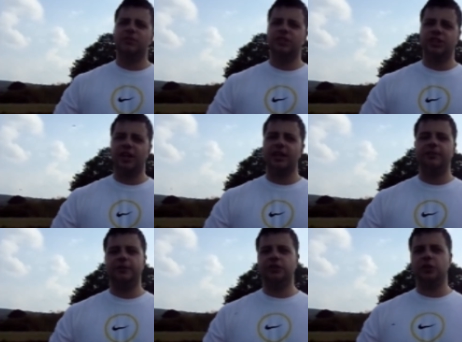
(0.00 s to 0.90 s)
they say
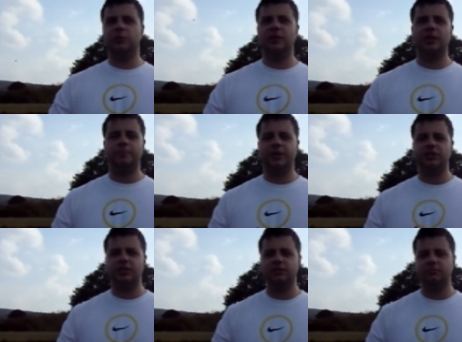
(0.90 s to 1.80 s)
if you're shooting at a
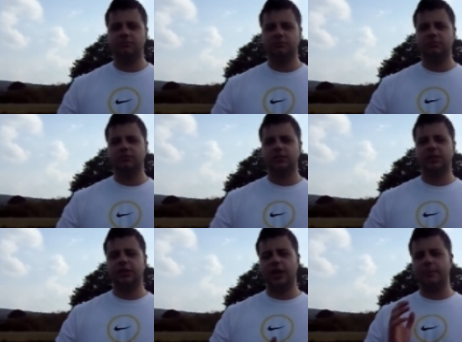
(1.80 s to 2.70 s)
pigeon
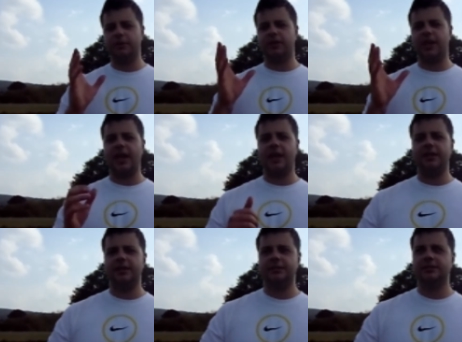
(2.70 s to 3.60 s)
and you're aiming at the head
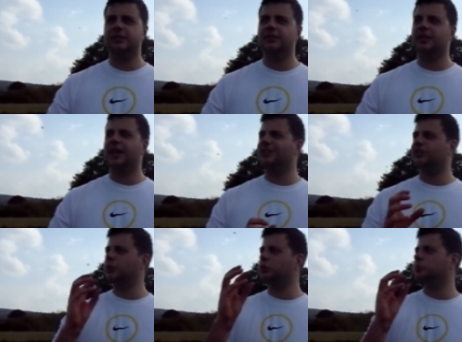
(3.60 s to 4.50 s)
the
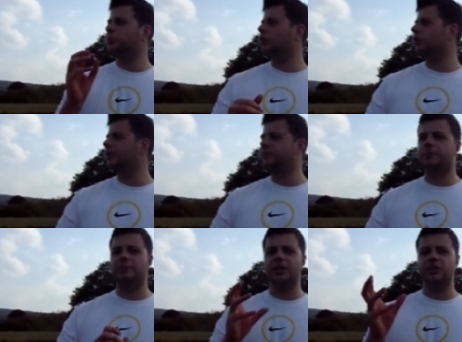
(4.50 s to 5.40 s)
head's so small that if
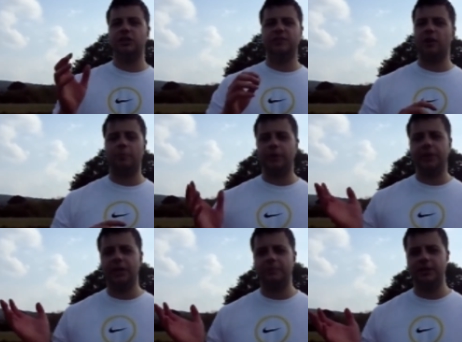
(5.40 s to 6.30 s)
you miss you've
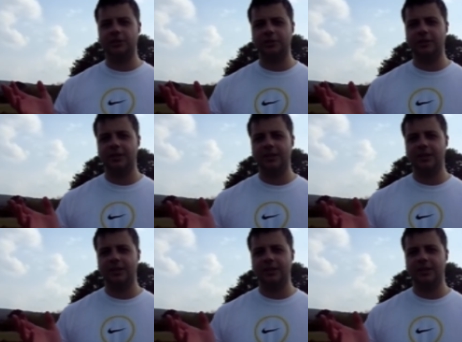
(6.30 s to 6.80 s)
completely missed